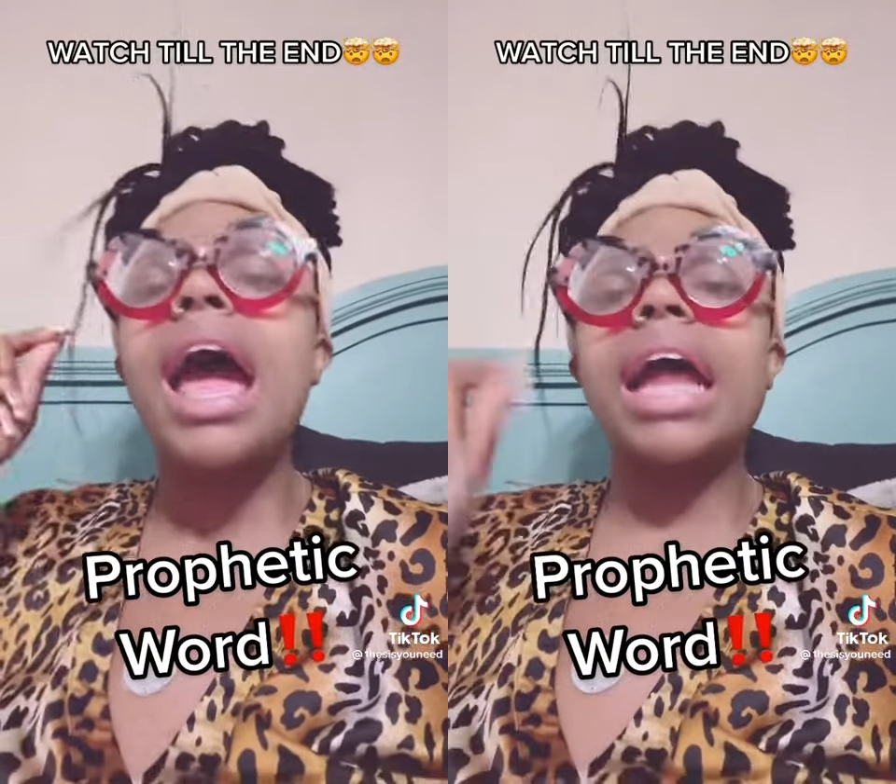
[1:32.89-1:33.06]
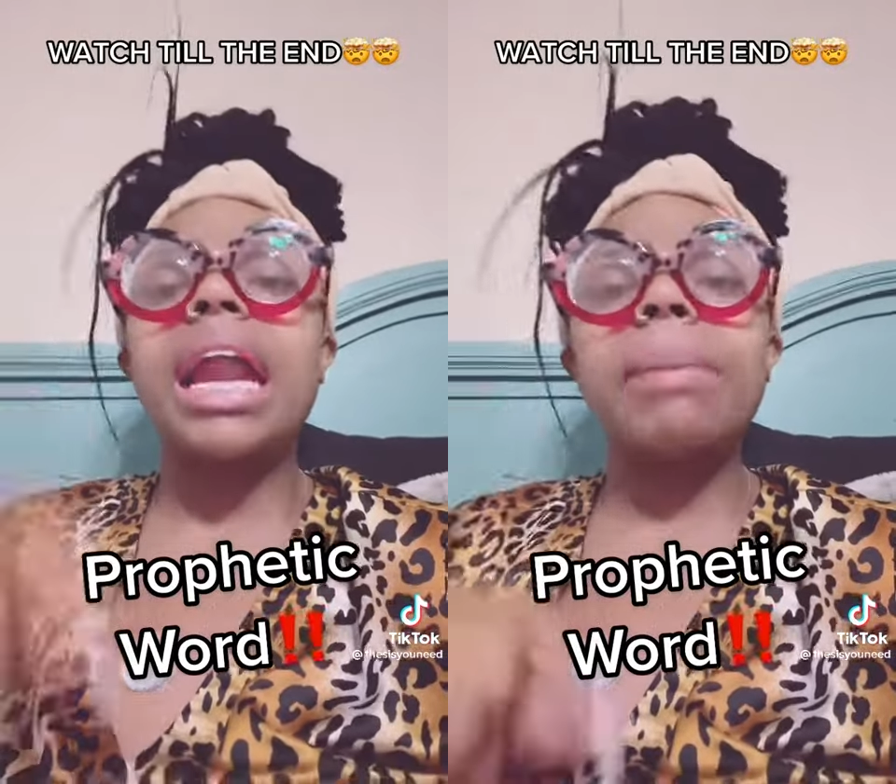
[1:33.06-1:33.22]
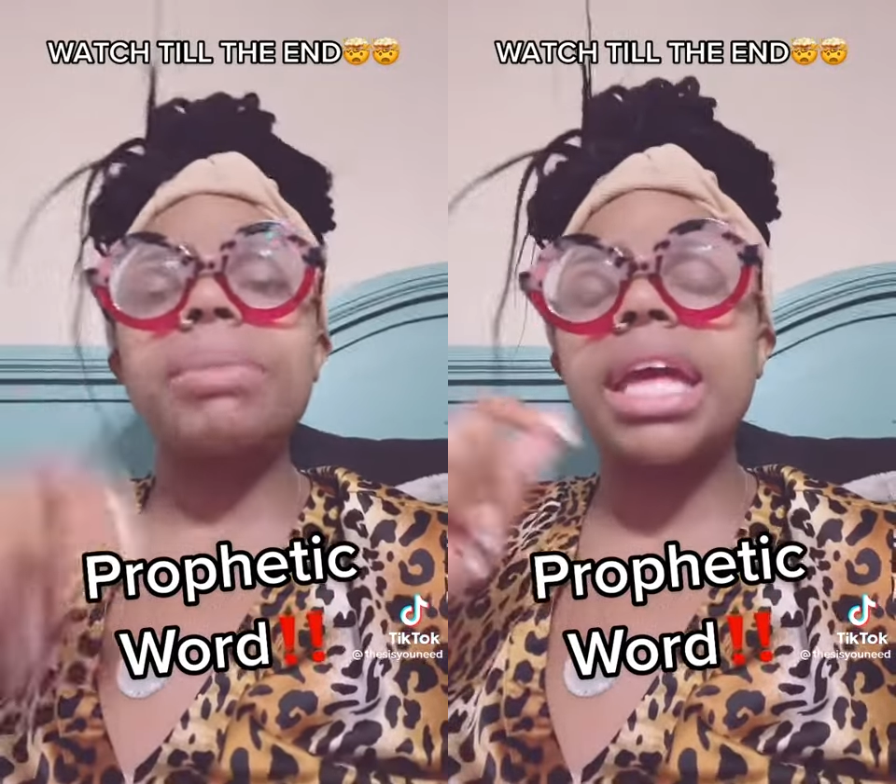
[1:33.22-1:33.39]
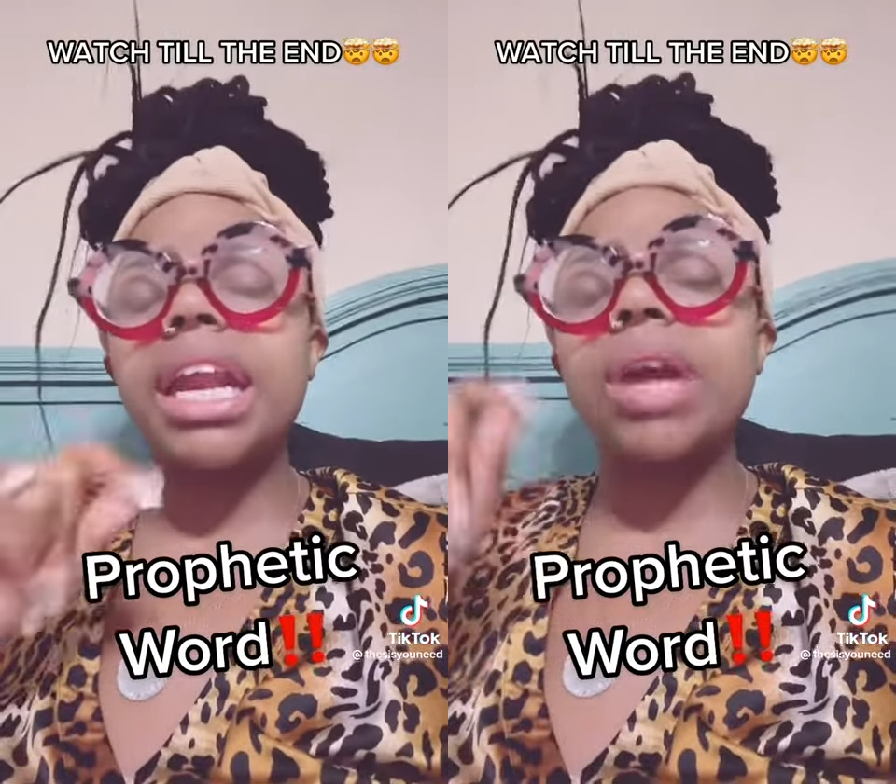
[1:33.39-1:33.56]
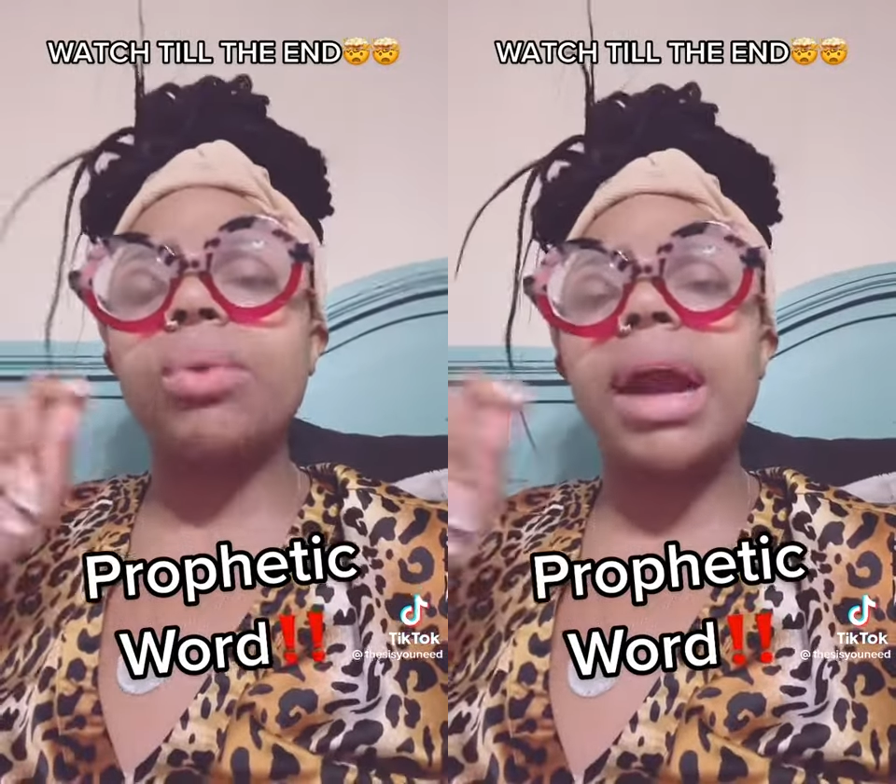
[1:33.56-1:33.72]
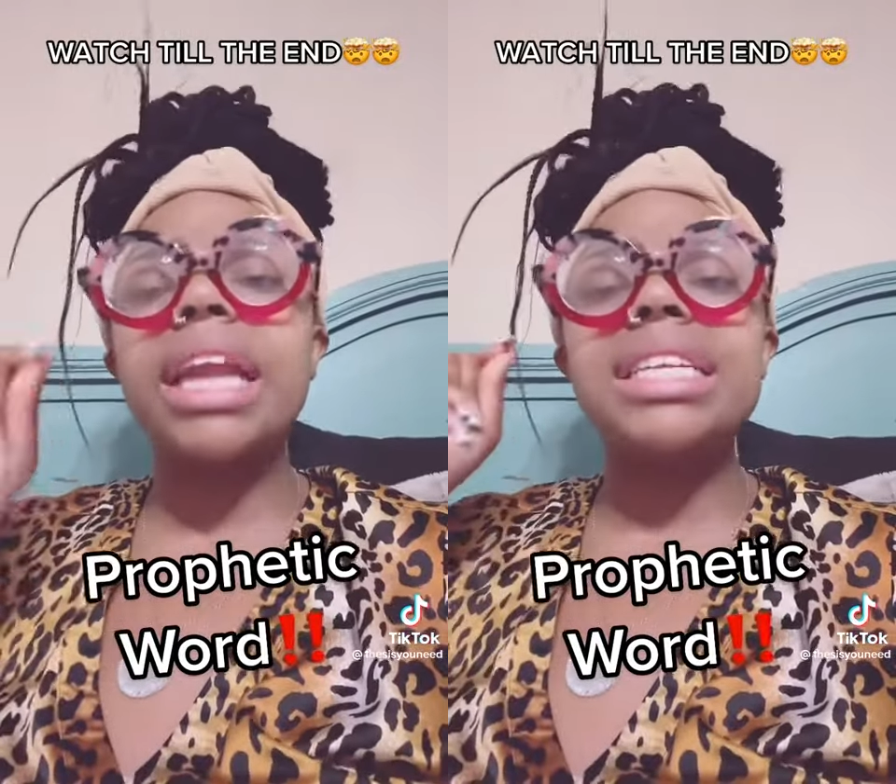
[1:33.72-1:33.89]
and I'm
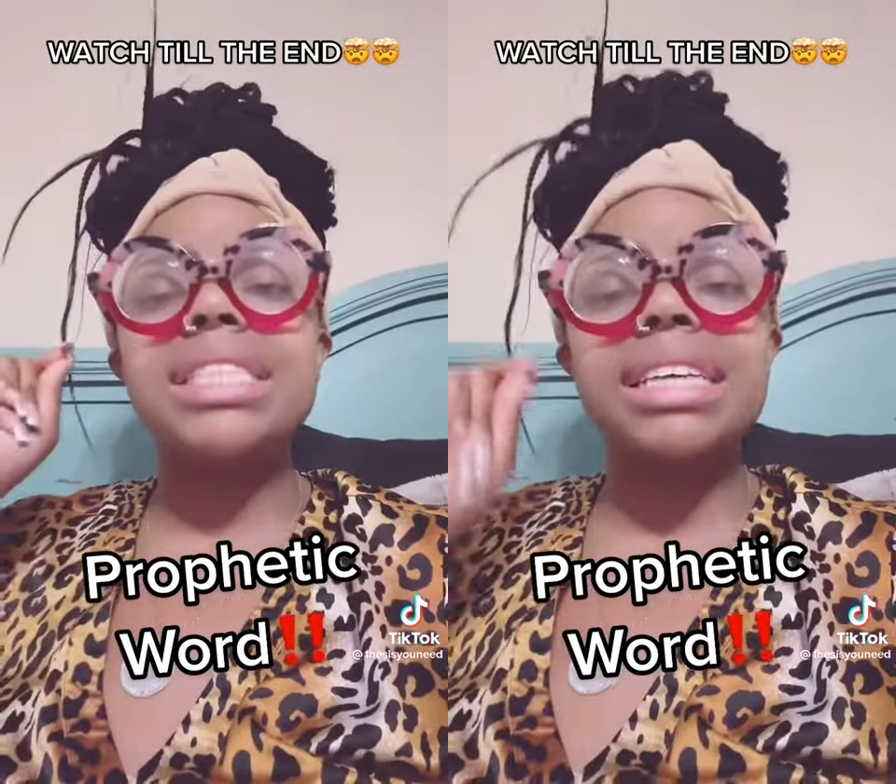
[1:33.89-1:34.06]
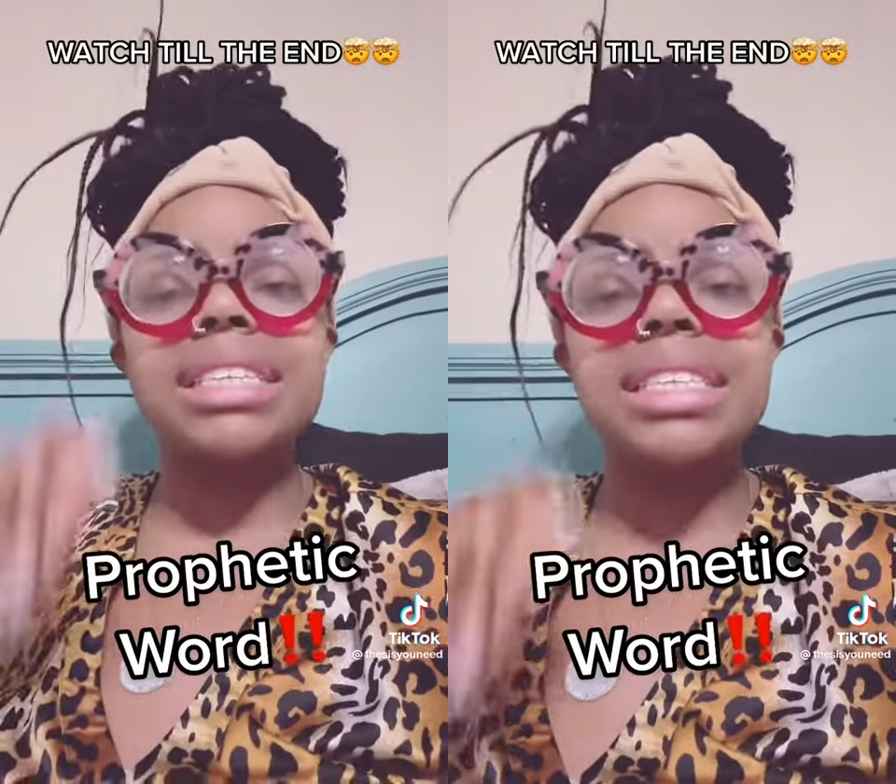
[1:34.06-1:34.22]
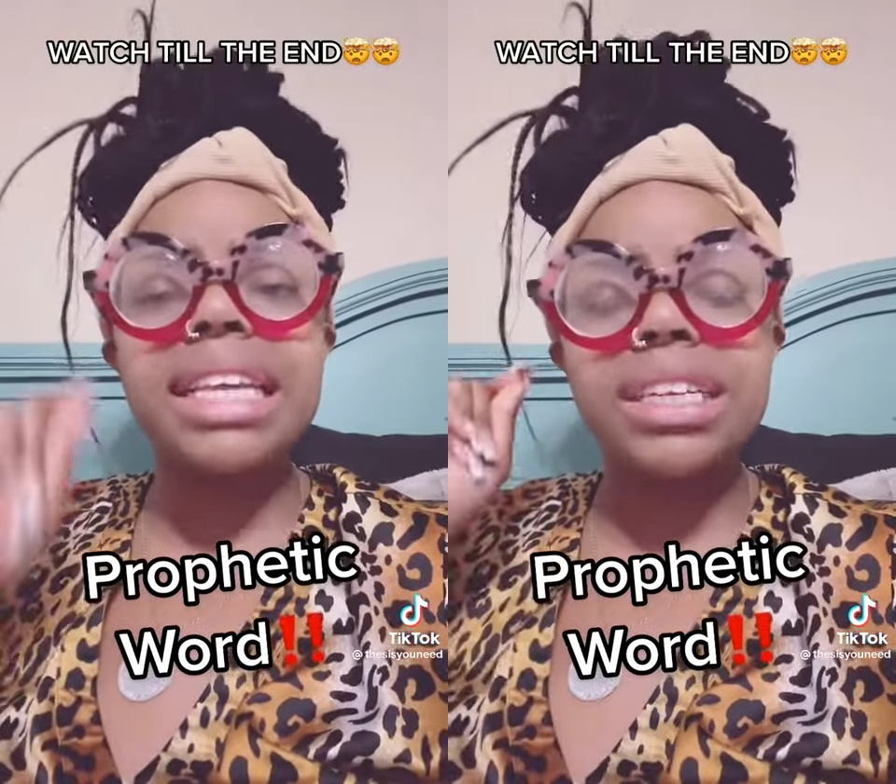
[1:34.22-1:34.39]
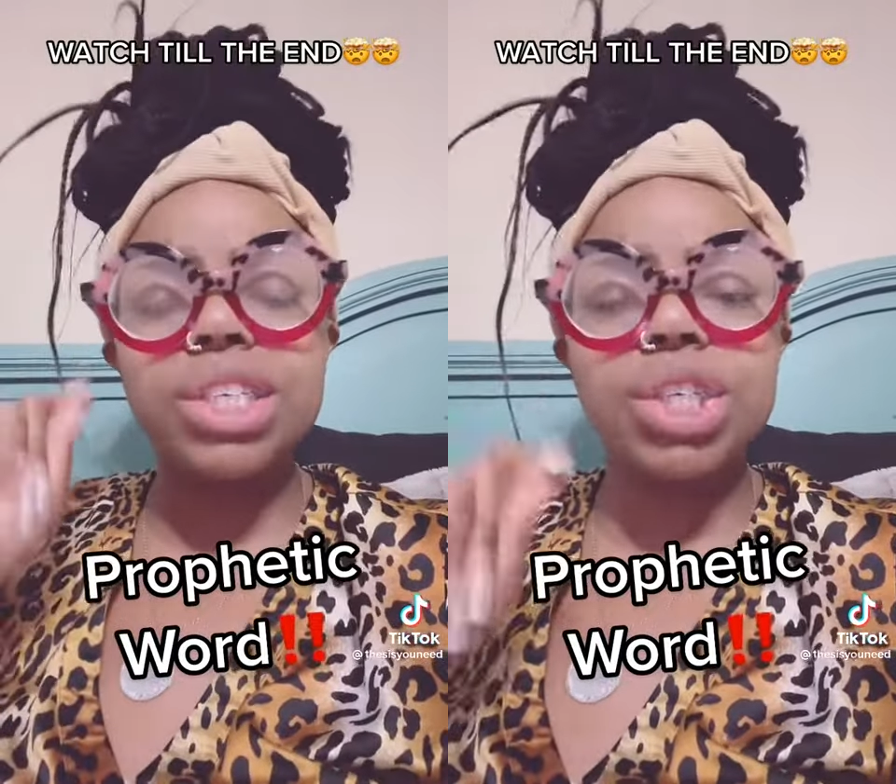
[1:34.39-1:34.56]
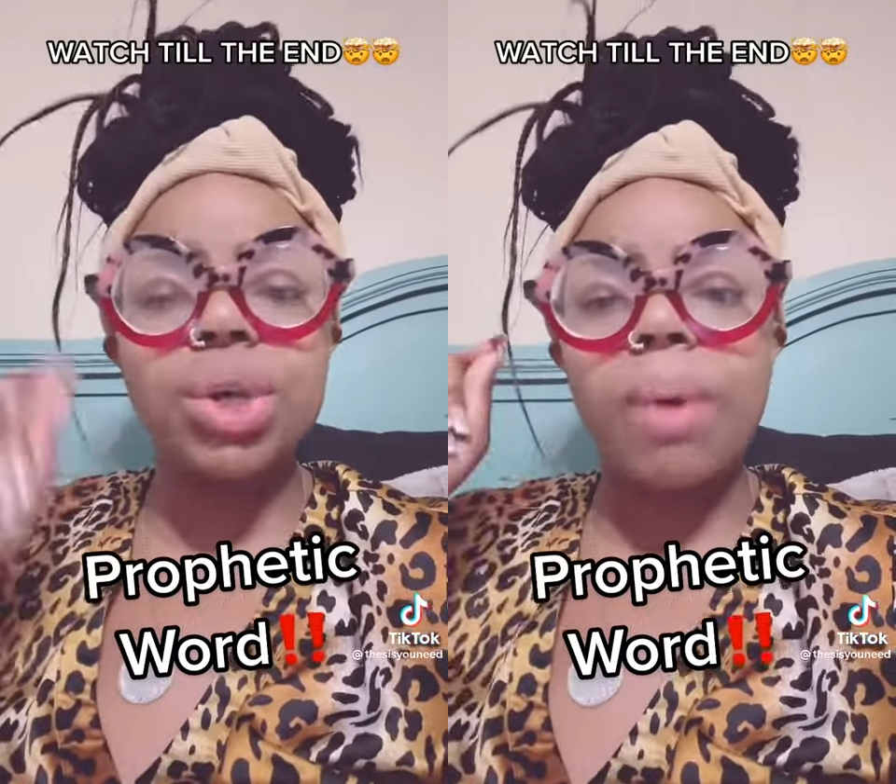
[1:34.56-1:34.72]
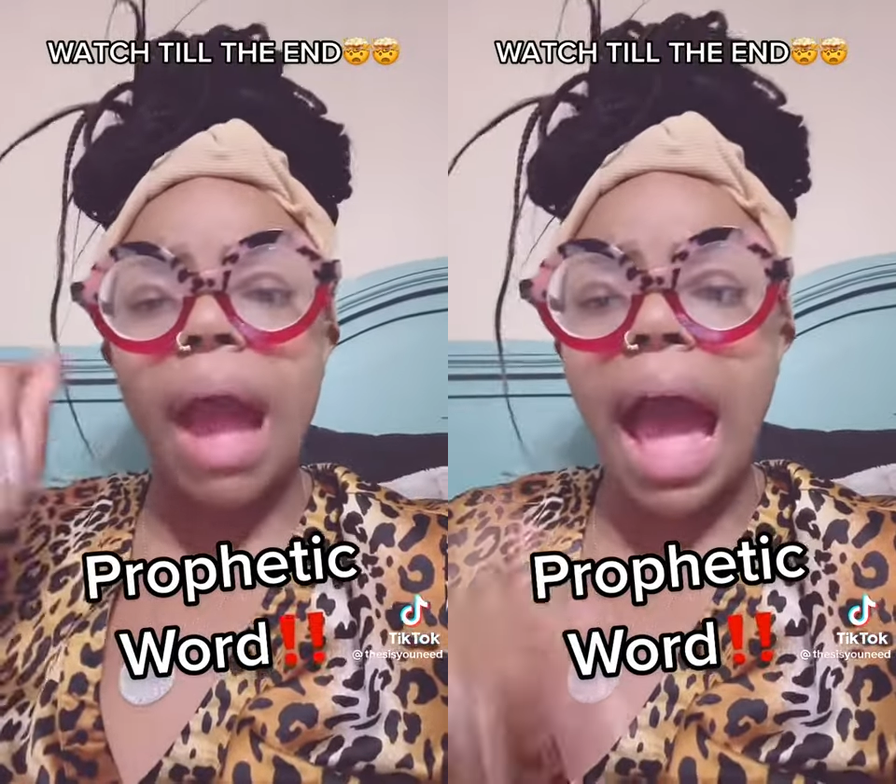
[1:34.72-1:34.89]
getting ready to send
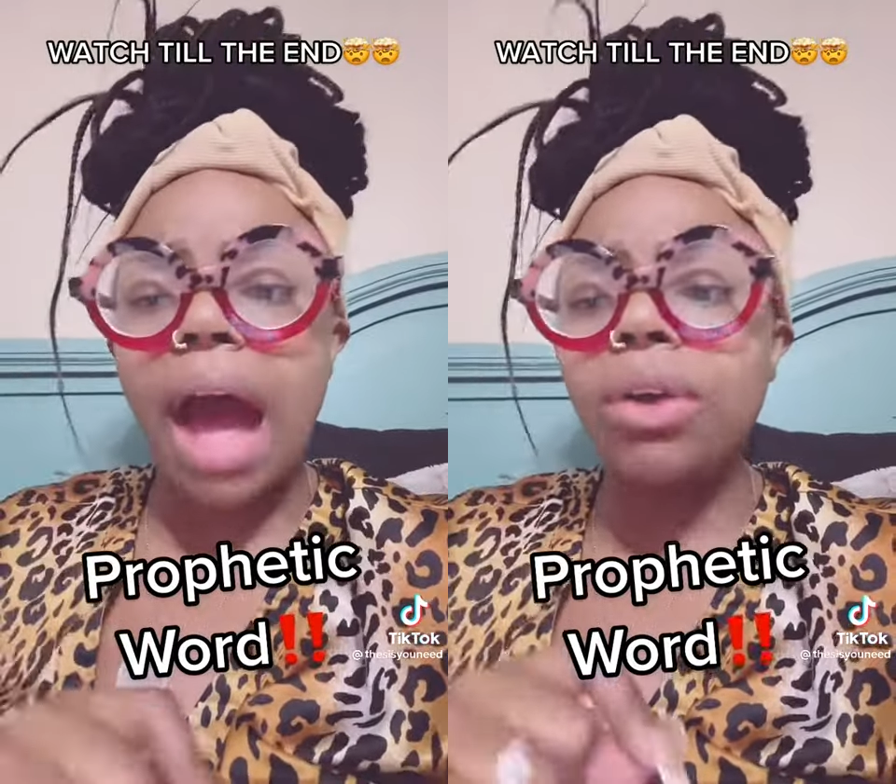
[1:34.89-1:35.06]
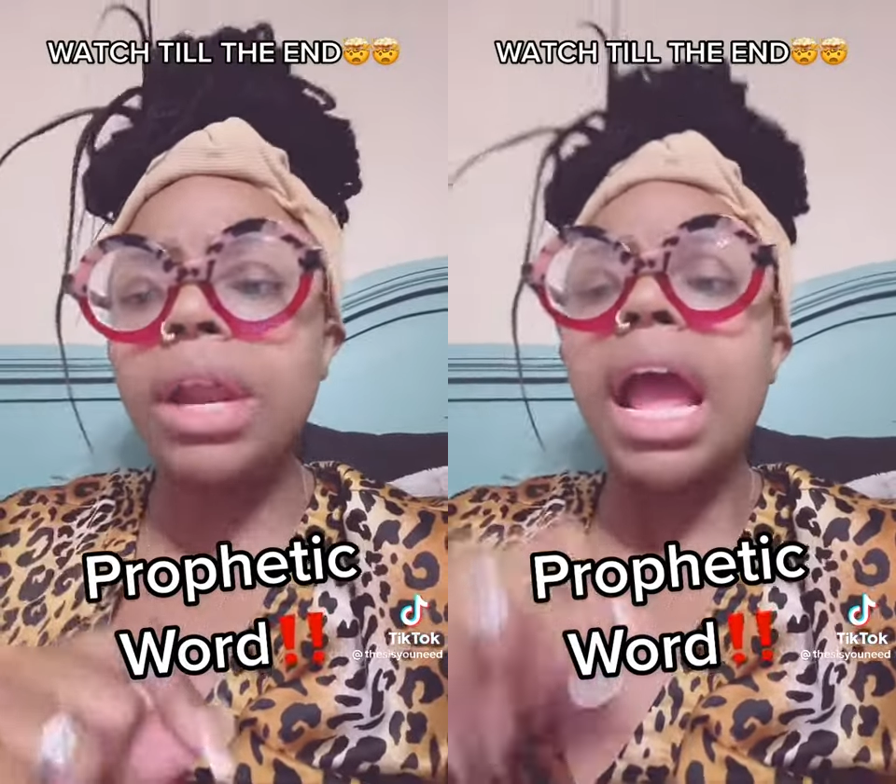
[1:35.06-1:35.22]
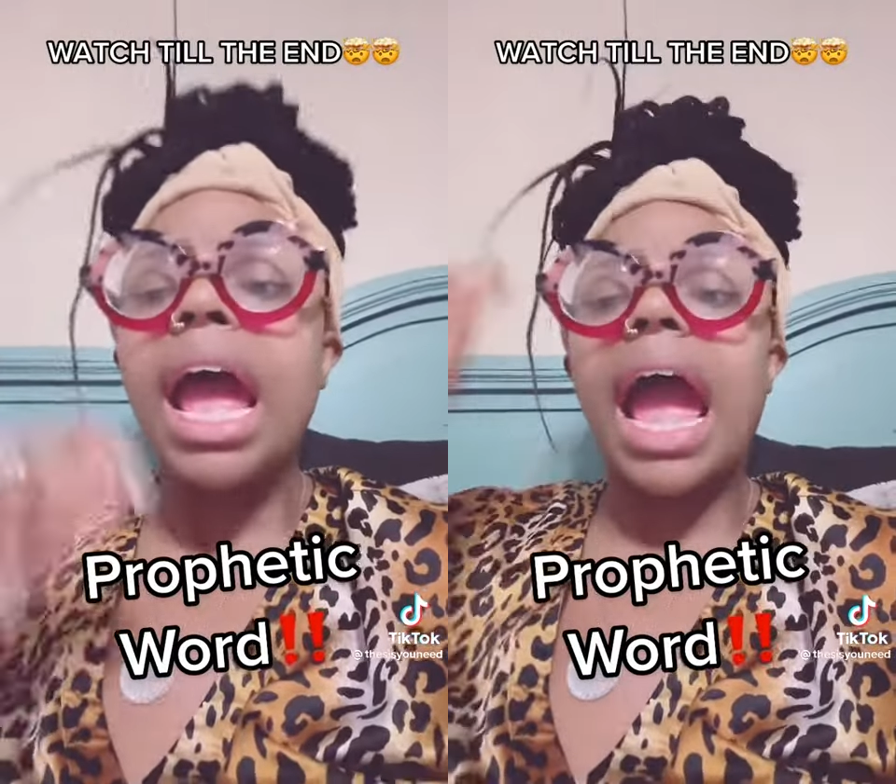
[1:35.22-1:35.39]
you out.